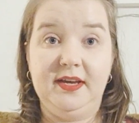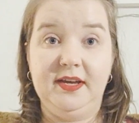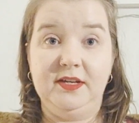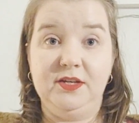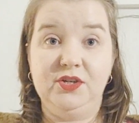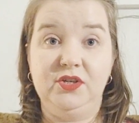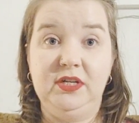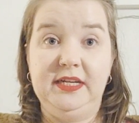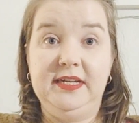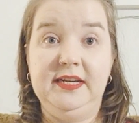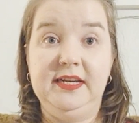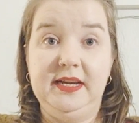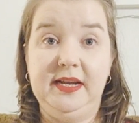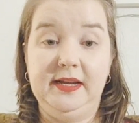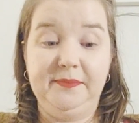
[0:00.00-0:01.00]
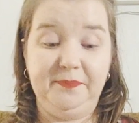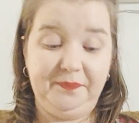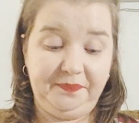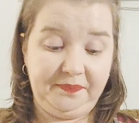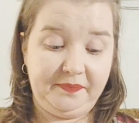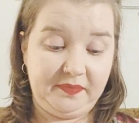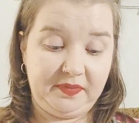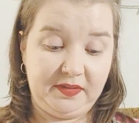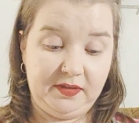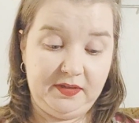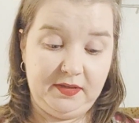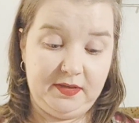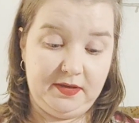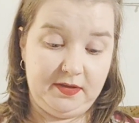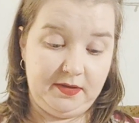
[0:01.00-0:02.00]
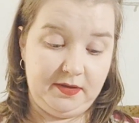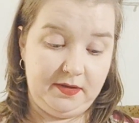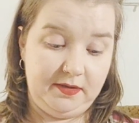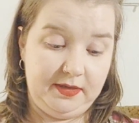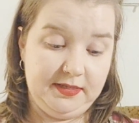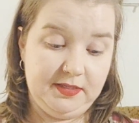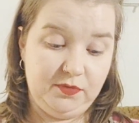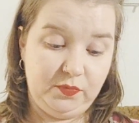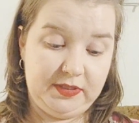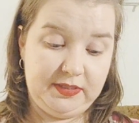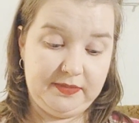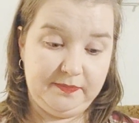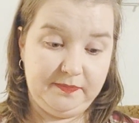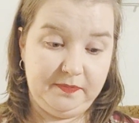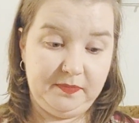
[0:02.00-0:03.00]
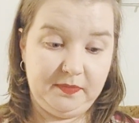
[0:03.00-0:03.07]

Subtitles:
actually knitting this with